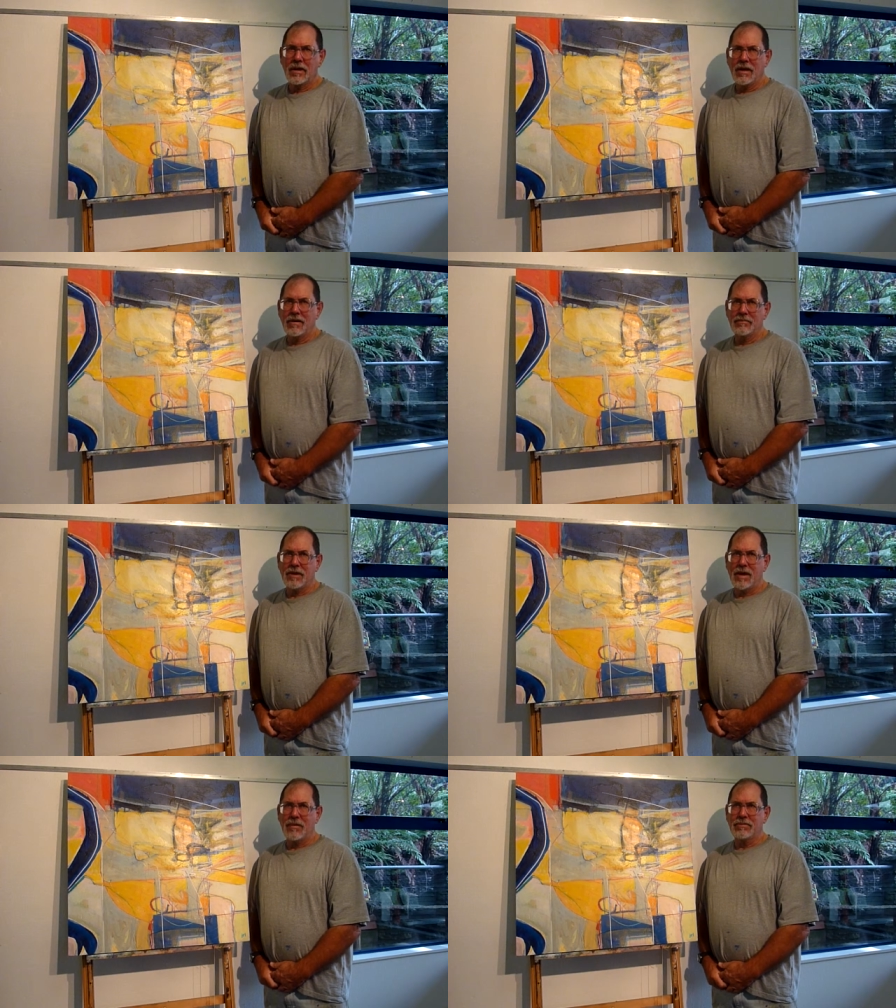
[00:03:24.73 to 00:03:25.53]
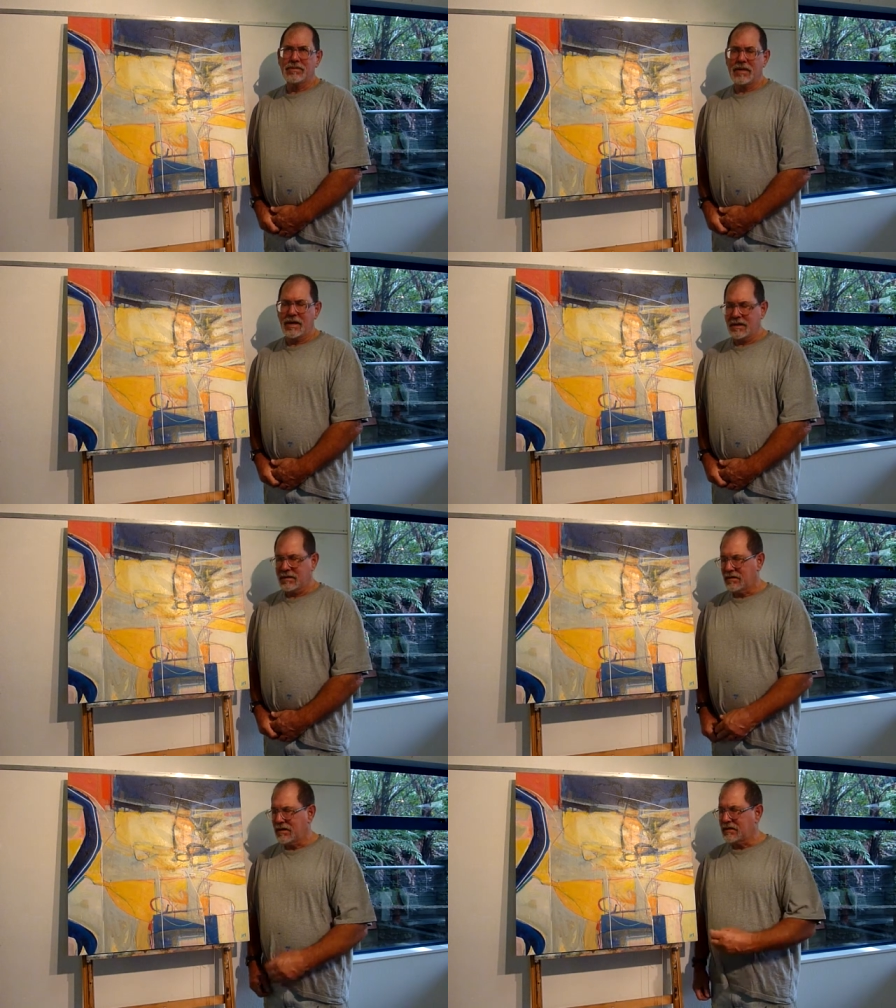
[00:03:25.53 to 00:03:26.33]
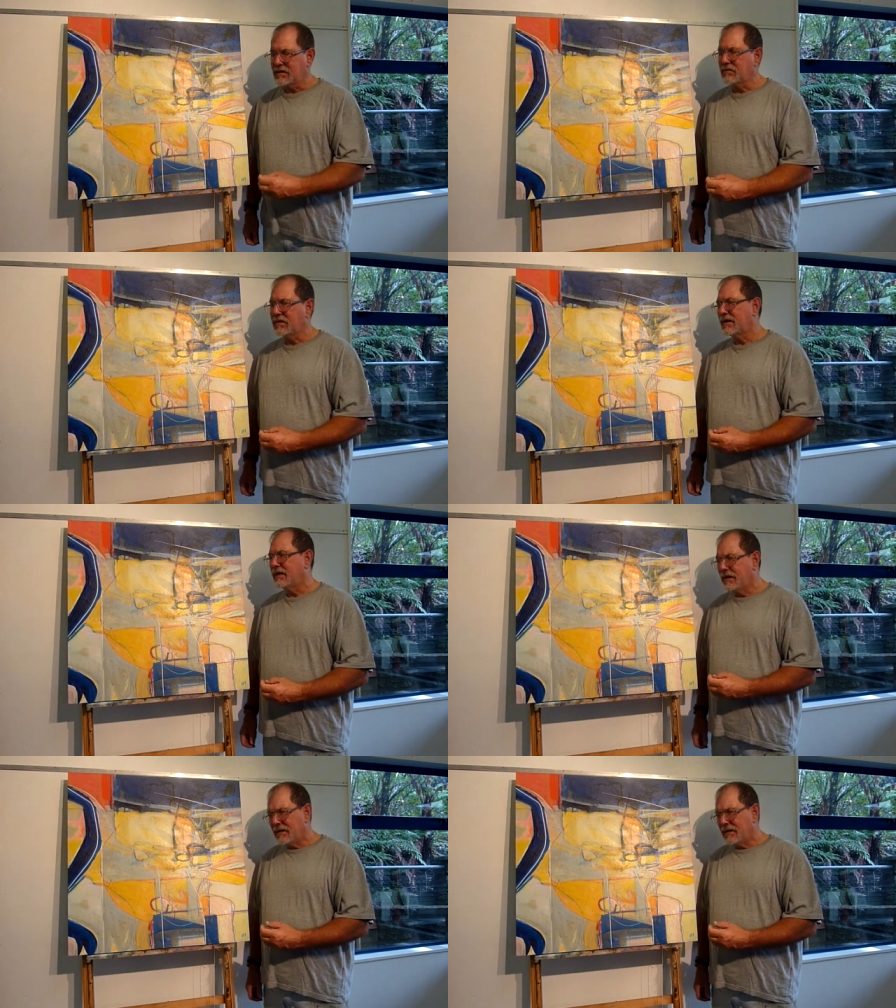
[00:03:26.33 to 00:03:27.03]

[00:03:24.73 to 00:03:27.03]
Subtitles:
I would say collectively,